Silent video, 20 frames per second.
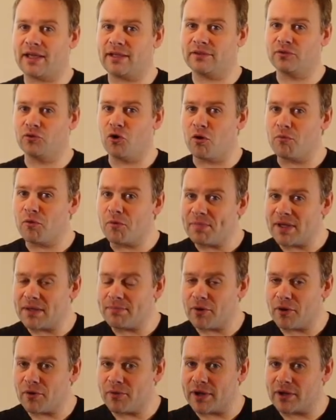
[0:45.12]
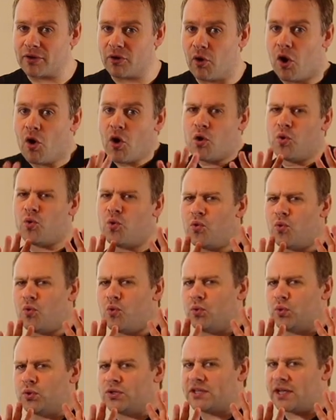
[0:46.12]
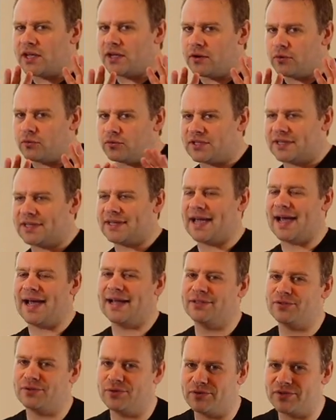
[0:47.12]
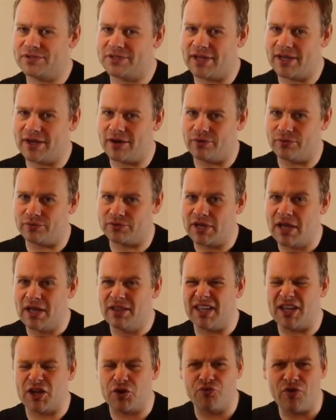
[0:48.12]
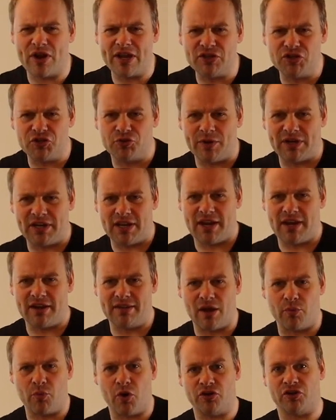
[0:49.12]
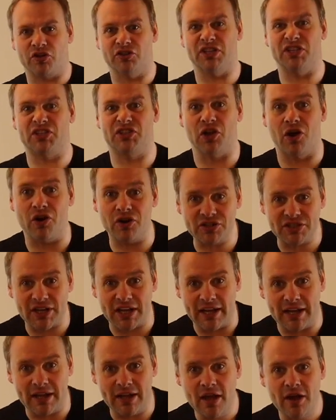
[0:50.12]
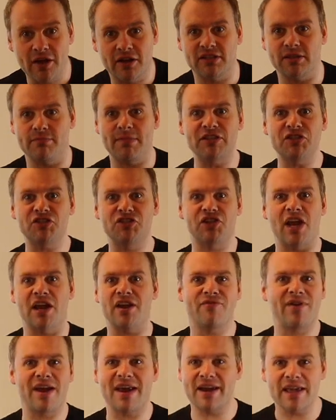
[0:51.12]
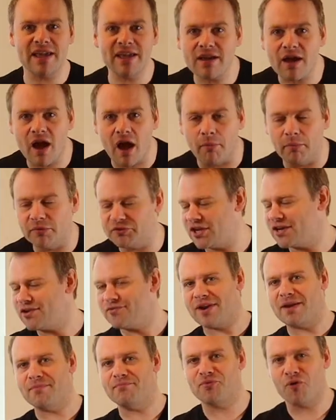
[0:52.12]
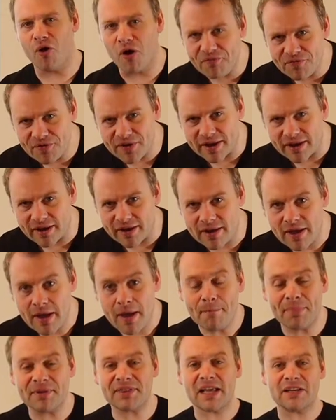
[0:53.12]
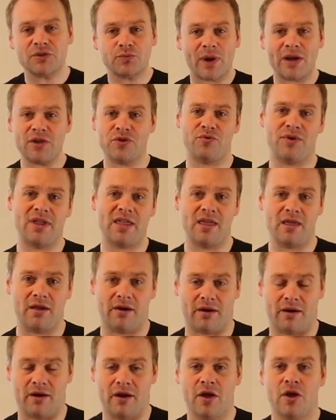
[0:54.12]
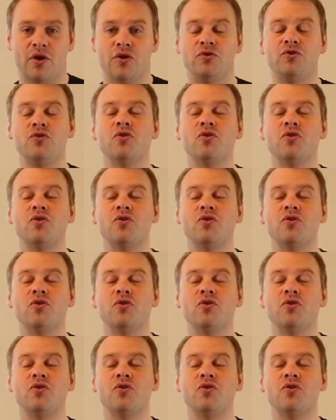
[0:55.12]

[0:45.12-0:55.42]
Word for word: be like normal people and go, oh, sales, can't do sales. They cringe when they hear that word because it's dirty, because it means generating income, generating profit. But that's why you're here.